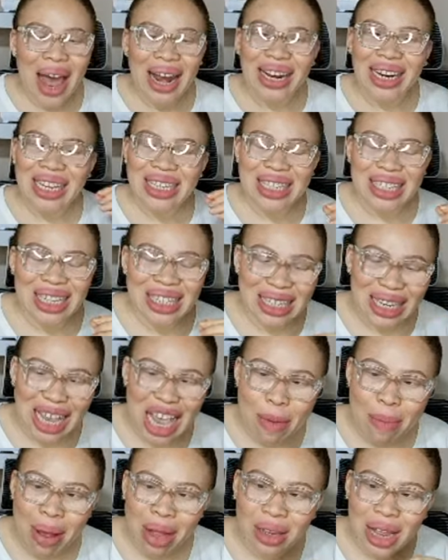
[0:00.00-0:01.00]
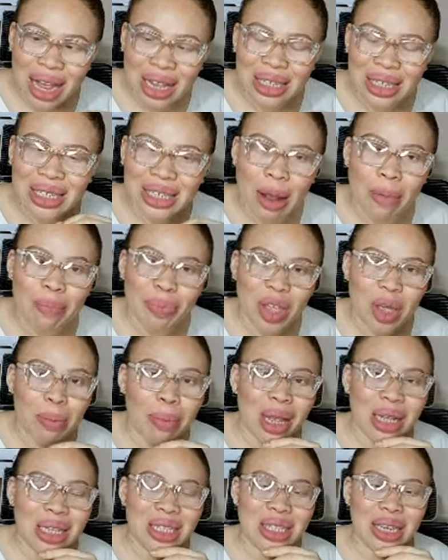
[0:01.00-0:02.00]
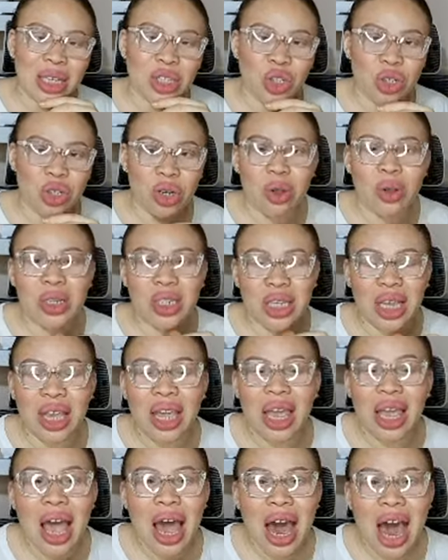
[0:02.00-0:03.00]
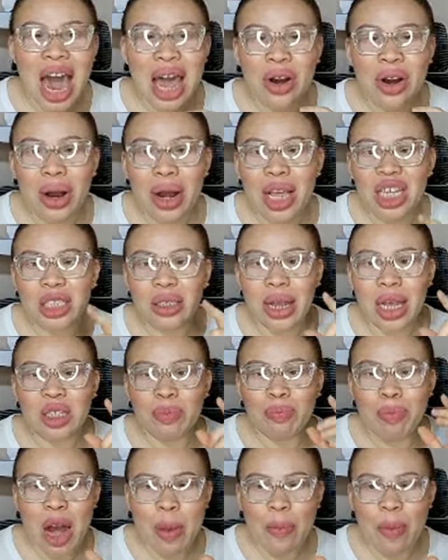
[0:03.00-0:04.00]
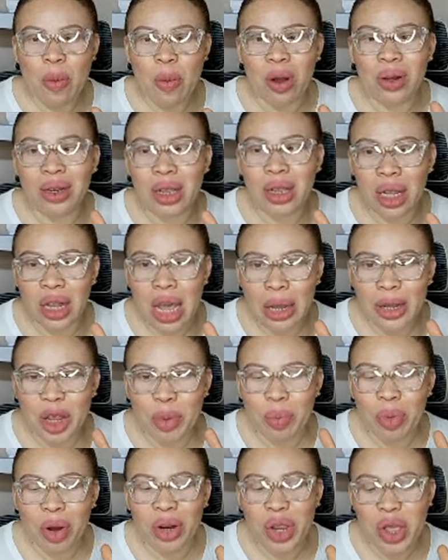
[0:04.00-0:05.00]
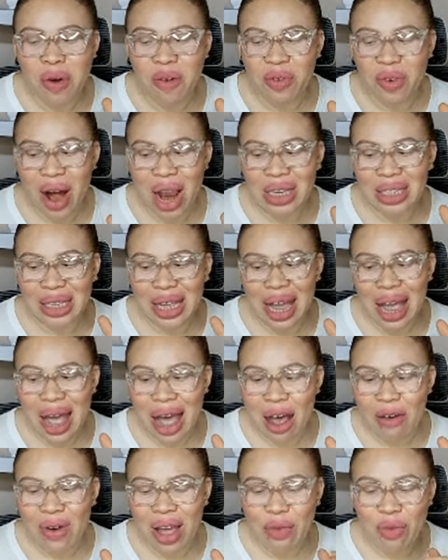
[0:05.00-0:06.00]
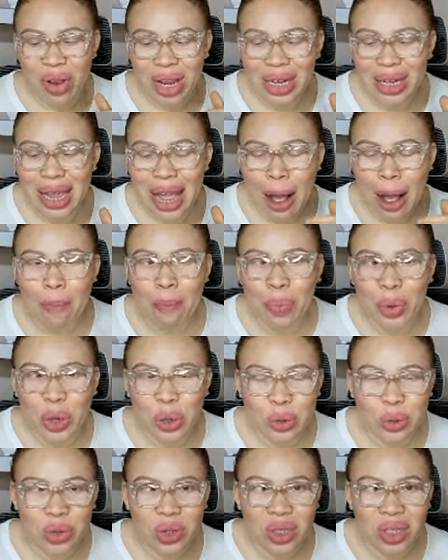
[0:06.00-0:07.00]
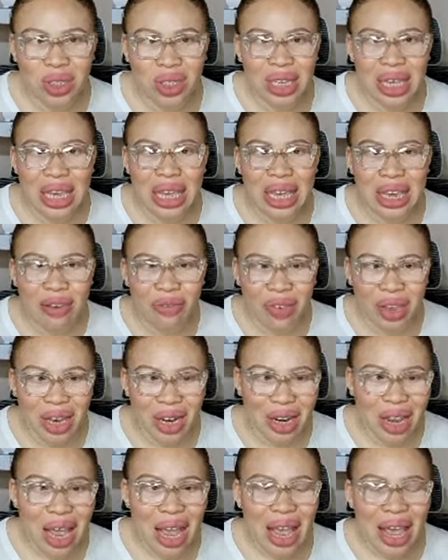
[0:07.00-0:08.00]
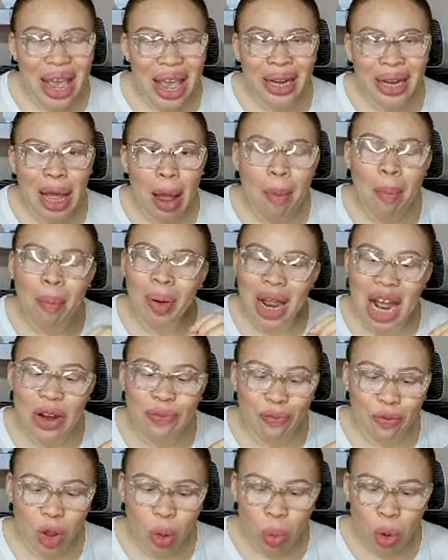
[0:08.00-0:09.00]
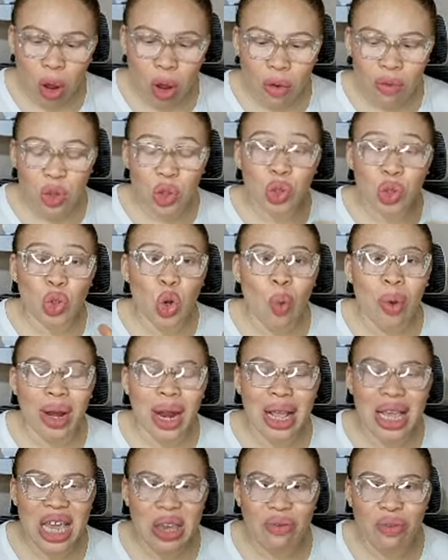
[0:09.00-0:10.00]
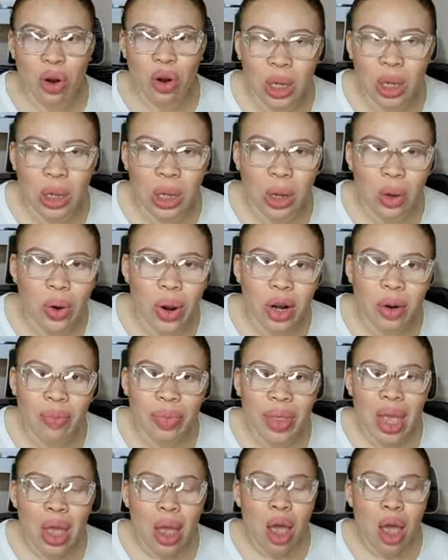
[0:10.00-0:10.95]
But I listened to him and, and something made sense. You know, you see, I don't know, there's, there's many people in, in the body of Christ that have really abused giving and that platform of sowing against Lord.